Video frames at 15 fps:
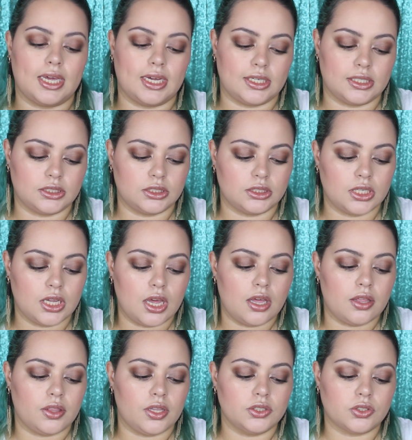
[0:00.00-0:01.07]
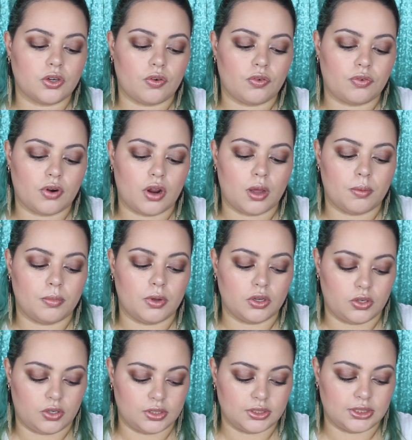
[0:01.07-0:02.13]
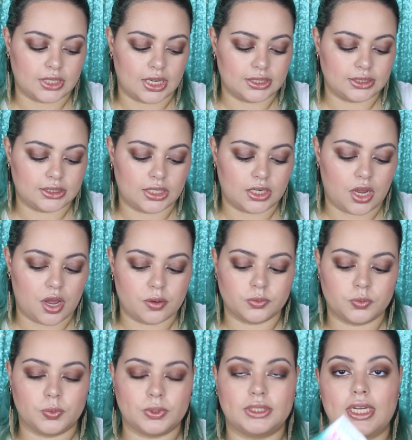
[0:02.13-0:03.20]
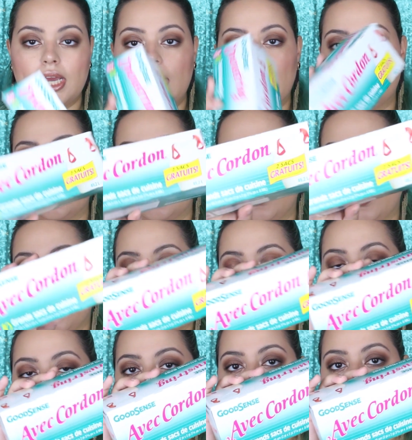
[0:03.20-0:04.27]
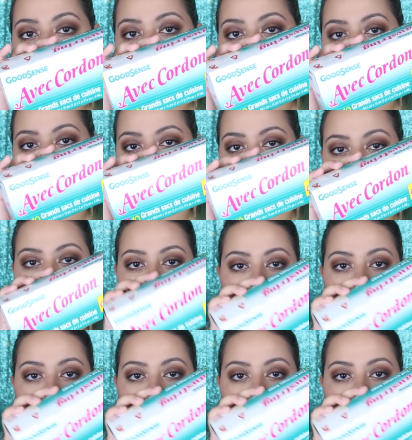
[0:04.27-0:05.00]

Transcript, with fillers: and these are from Good Sense, and it comes with 10, and I've had these